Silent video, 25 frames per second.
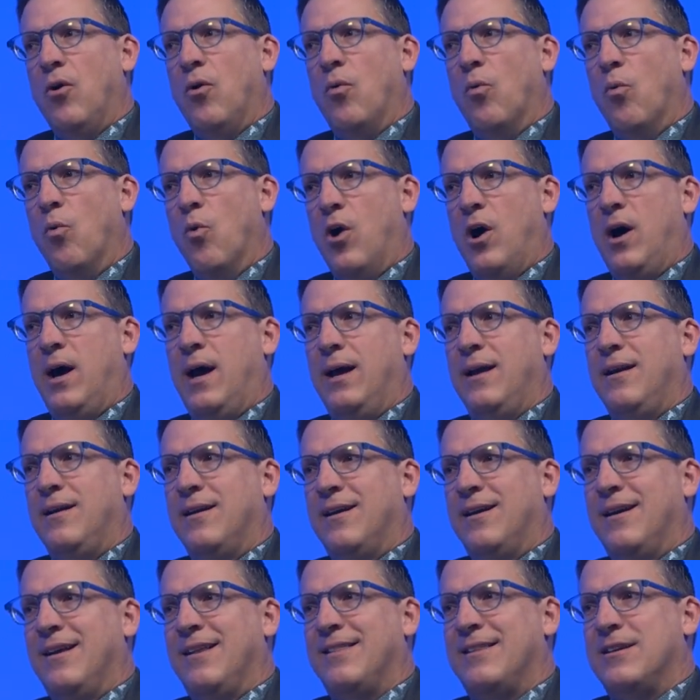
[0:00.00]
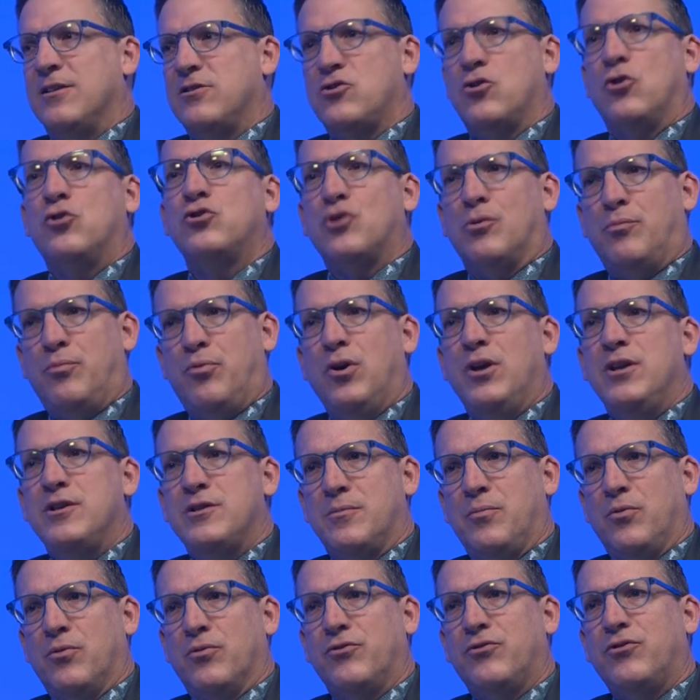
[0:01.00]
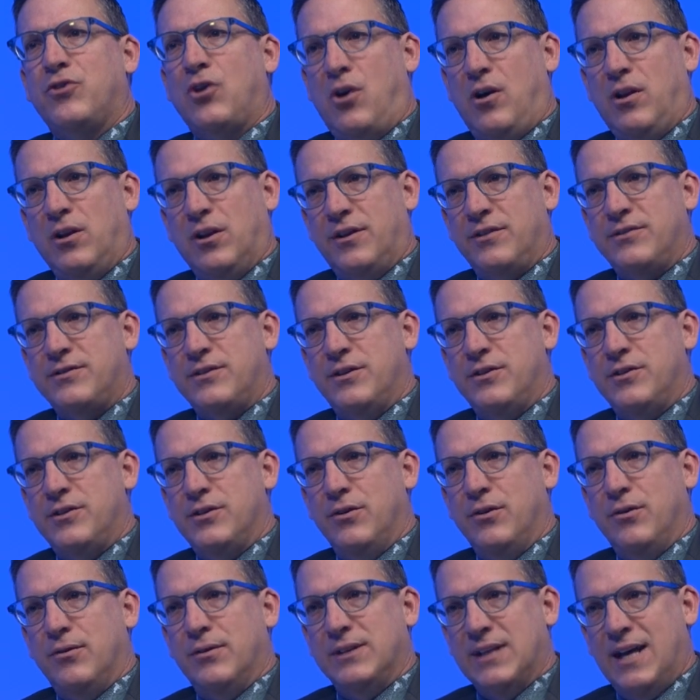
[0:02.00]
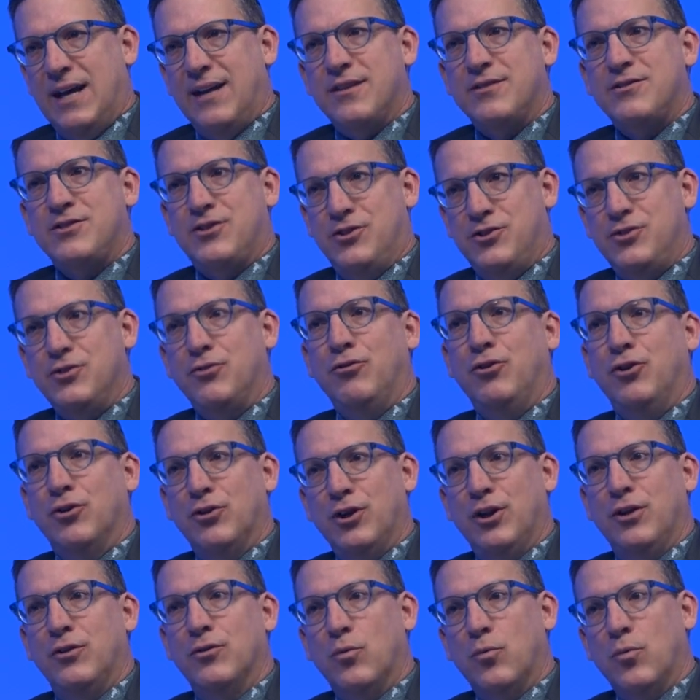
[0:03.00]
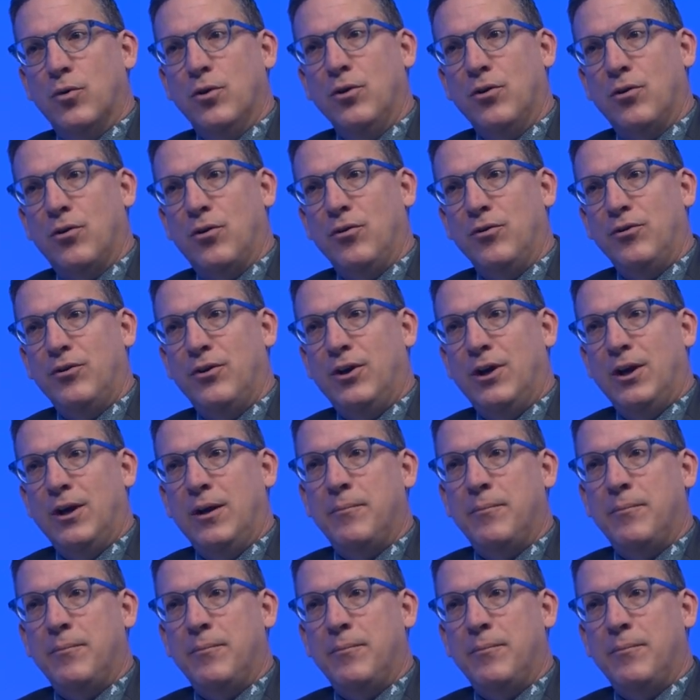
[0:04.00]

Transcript: what the social principles call us to do, and that is to do good in the world,